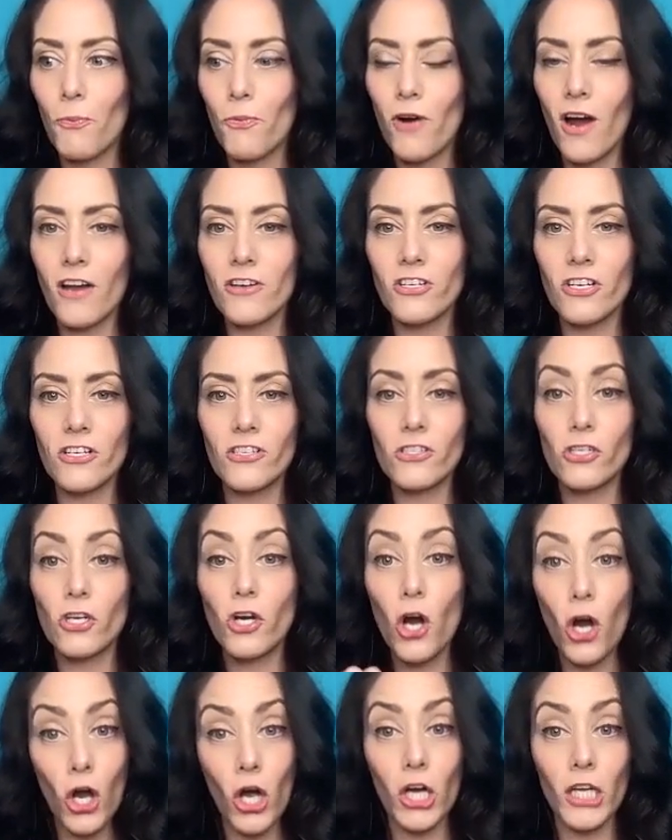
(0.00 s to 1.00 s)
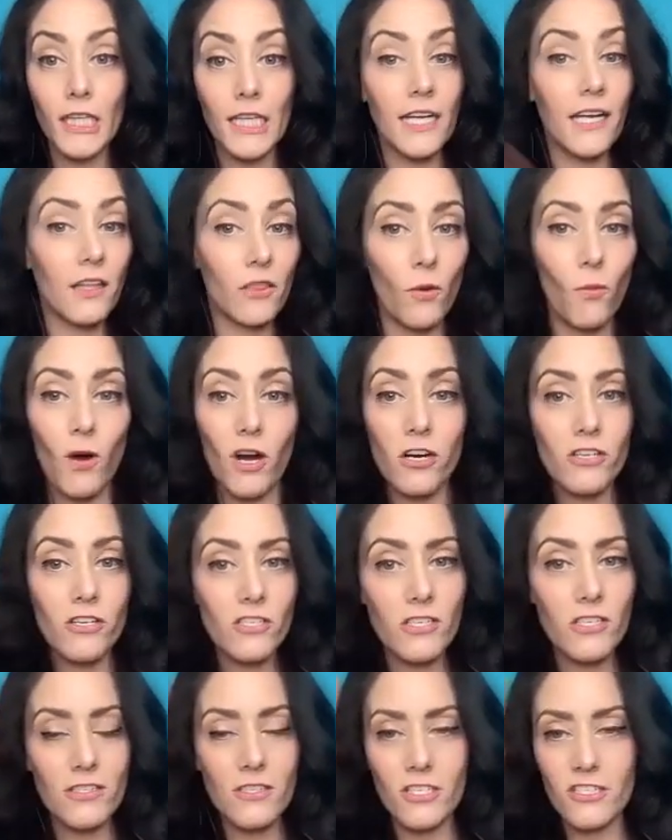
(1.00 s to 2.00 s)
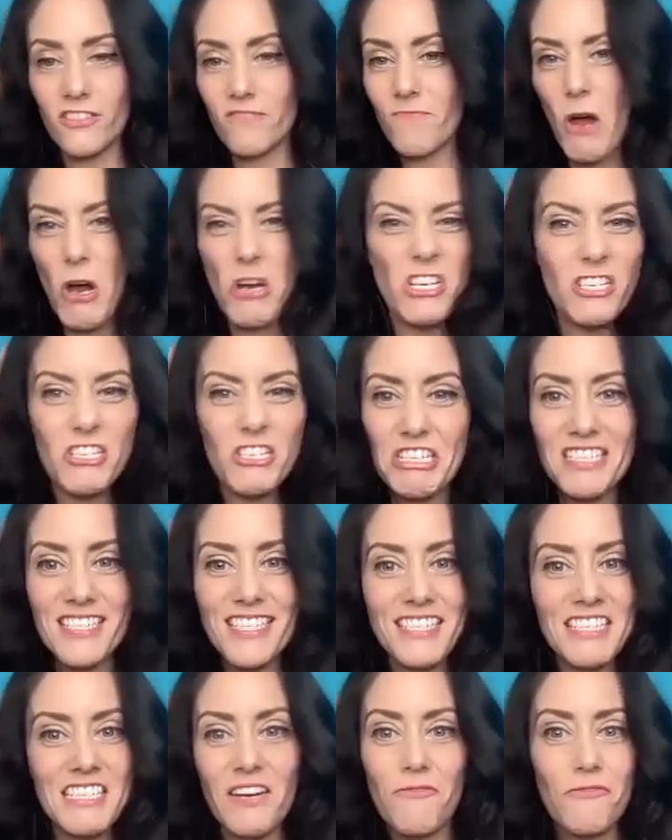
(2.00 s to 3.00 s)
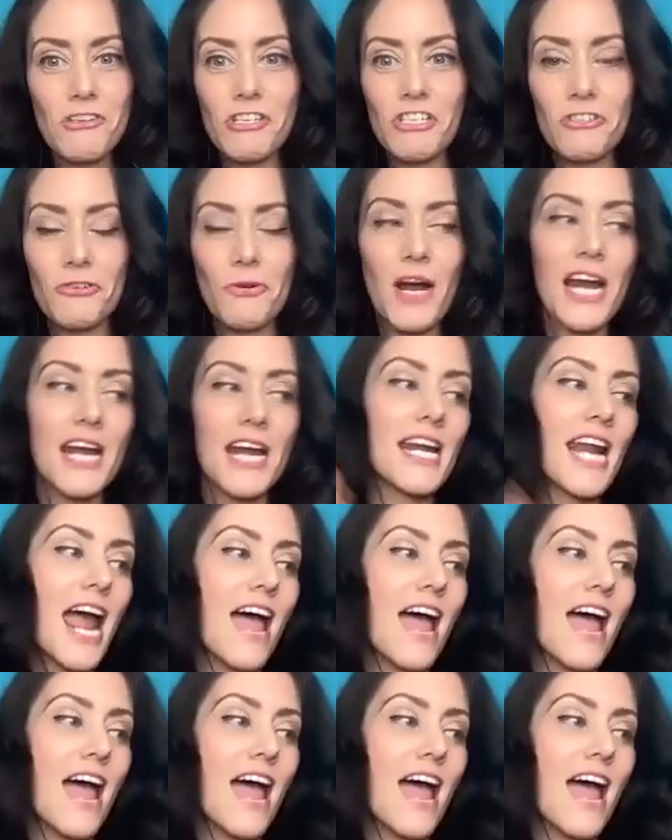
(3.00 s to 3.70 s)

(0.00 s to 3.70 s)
projects currently in the works, just auditions and stuff, which is great.